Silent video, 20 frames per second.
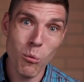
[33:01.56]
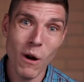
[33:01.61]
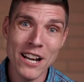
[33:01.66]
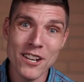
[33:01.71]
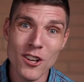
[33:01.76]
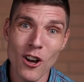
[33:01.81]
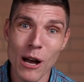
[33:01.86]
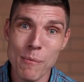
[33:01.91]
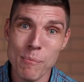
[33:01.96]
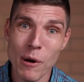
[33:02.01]
one
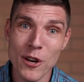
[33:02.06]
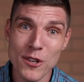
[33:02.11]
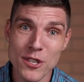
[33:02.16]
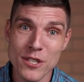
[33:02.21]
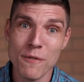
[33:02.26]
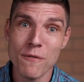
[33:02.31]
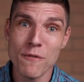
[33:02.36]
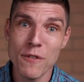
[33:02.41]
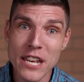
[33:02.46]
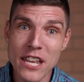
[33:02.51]
guy post
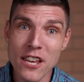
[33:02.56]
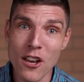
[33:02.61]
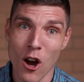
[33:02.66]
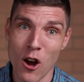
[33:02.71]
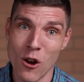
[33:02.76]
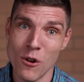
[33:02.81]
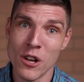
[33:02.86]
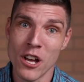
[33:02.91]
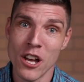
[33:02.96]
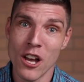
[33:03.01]
a
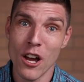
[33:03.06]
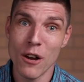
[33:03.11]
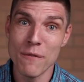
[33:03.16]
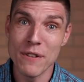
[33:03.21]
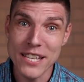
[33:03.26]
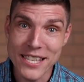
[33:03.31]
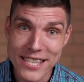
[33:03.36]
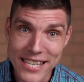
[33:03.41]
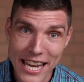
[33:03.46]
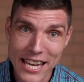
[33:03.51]
video of
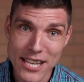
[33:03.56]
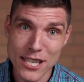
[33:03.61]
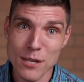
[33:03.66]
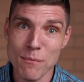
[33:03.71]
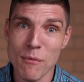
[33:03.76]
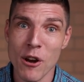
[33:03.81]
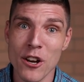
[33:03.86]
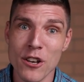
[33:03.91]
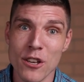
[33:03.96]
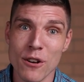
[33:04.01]
his
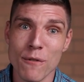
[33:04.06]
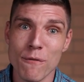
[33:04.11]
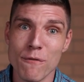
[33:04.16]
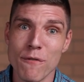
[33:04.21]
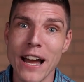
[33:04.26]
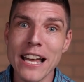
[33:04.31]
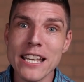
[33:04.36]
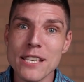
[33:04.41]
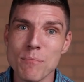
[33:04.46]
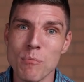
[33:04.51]
testimony on
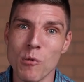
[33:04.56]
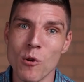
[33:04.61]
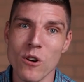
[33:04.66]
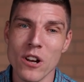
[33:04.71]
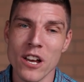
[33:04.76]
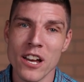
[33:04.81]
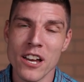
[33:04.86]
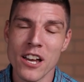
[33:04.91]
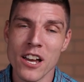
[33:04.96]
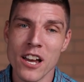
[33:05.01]

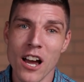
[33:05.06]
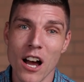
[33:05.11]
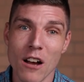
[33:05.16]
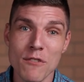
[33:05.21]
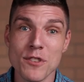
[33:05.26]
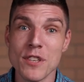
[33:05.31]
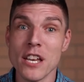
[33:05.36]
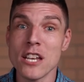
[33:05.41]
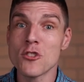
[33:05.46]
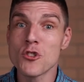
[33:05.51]
Facebook. I've
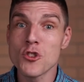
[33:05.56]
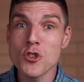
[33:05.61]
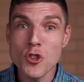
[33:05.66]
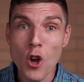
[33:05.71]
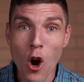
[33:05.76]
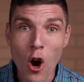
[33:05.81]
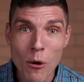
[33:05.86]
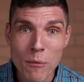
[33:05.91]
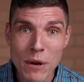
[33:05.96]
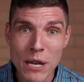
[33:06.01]
seen
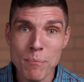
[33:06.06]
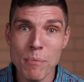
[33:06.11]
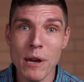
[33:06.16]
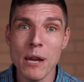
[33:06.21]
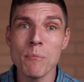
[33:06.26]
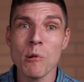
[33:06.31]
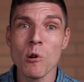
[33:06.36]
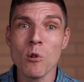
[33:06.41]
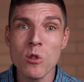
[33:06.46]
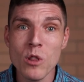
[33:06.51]
so many
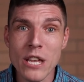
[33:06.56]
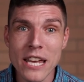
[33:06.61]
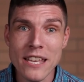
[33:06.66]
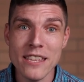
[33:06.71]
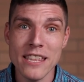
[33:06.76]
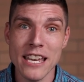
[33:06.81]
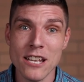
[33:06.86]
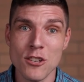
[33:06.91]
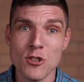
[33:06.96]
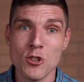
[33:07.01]
people
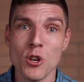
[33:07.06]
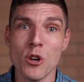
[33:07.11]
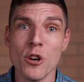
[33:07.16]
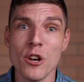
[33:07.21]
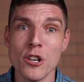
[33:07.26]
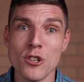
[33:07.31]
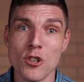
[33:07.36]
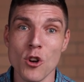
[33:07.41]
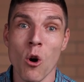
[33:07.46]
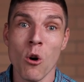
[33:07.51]
link their
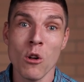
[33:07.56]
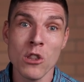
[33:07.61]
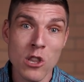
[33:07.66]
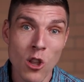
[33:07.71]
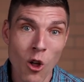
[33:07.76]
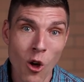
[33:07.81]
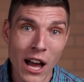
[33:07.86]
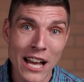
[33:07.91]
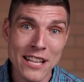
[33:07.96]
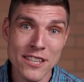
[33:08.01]
church
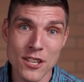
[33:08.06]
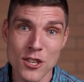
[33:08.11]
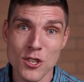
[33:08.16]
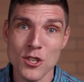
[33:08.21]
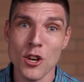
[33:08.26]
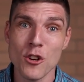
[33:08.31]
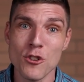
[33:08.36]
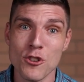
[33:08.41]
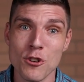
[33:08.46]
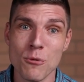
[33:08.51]
online to
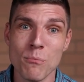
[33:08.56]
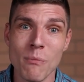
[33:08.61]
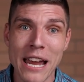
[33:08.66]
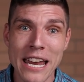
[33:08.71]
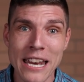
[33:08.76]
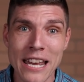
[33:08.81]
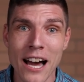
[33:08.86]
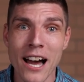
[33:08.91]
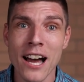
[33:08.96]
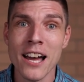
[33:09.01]
social
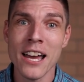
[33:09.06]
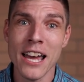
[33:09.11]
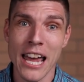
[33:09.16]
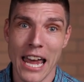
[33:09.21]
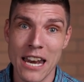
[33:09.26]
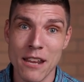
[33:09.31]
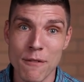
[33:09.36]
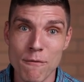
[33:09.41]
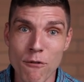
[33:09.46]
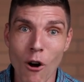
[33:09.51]
media
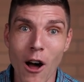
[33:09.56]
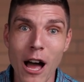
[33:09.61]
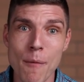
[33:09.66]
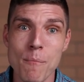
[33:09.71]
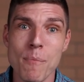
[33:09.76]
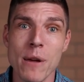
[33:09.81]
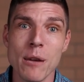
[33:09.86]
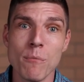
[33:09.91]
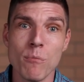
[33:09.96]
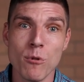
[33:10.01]
and
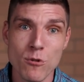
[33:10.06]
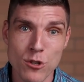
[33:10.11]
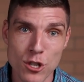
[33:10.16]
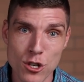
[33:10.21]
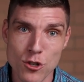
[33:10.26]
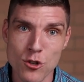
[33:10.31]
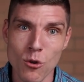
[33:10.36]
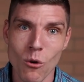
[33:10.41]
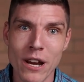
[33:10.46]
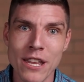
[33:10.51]
invite people to
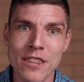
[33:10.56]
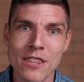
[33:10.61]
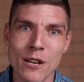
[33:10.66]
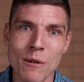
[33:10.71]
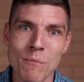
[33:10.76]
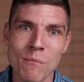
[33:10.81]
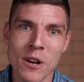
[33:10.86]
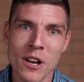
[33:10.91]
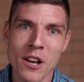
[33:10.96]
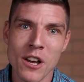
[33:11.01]
join
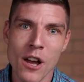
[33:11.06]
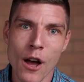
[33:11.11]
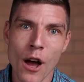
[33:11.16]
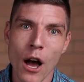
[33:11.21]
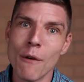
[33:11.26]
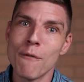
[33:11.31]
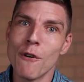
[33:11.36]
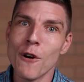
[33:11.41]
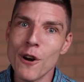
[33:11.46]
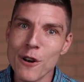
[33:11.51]
them.
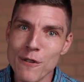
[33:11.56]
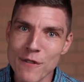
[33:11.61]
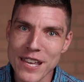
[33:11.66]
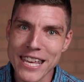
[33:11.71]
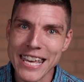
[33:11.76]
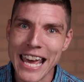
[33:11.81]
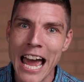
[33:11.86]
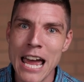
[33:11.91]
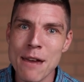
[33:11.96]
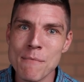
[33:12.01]
I've heard of a
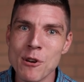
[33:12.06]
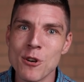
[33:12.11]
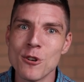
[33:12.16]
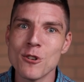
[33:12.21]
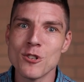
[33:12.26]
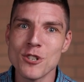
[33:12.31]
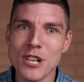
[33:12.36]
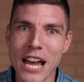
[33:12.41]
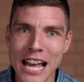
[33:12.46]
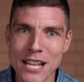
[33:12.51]
gamer who
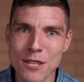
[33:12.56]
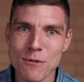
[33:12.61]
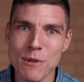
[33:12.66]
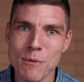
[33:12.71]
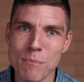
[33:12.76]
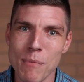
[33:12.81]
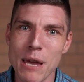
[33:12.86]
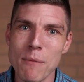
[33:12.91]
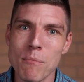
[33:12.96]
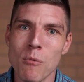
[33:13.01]
chats
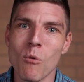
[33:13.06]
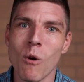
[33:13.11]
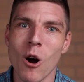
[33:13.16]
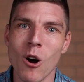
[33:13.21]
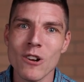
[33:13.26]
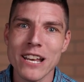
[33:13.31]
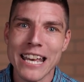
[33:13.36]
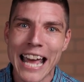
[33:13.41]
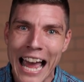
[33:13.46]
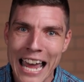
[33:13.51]
with people
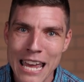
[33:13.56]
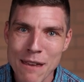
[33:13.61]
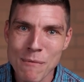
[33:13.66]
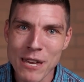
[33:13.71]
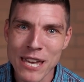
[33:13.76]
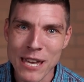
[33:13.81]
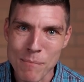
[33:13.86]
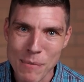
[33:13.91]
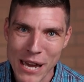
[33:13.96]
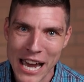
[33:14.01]
while
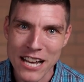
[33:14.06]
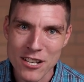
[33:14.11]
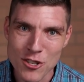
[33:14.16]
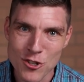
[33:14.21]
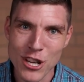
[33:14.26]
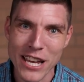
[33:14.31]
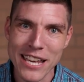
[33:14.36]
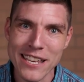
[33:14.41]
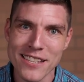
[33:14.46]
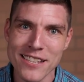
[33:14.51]
gaming about
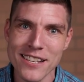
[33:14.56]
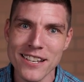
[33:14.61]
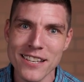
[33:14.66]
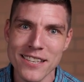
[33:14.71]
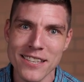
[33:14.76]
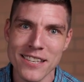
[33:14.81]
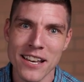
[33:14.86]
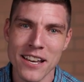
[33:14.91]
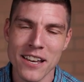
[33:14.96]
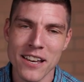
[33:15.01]

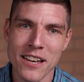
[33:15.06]
Jesus.